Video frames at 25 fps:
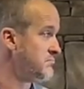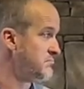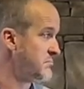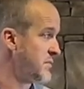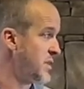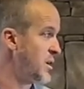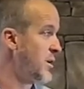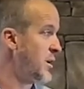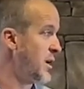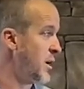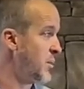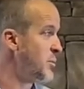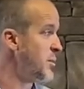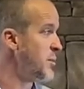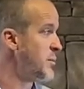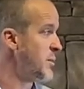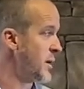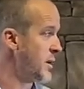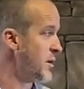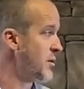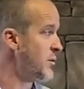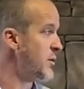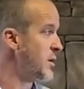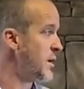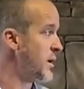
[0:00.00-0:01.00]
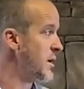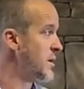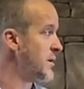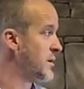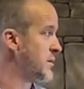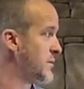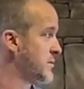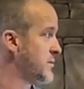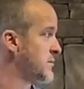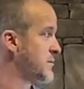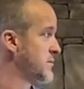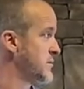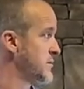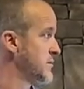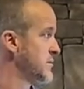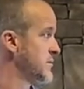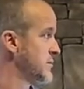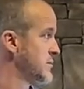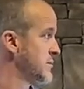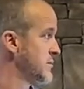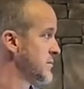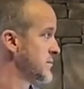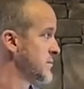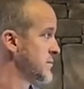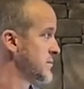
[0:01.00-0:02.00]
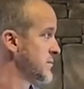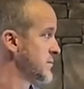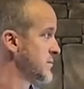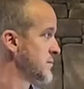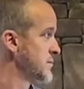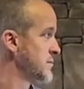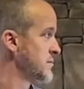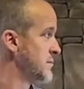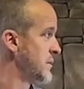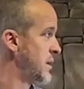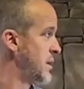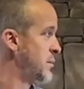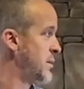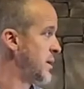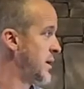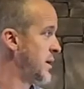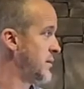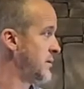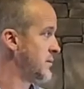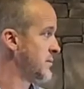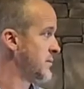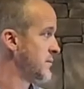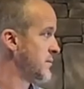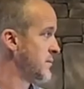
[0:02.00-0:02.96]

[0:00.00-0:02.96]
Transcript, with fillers: He'll help you make a way. Amen?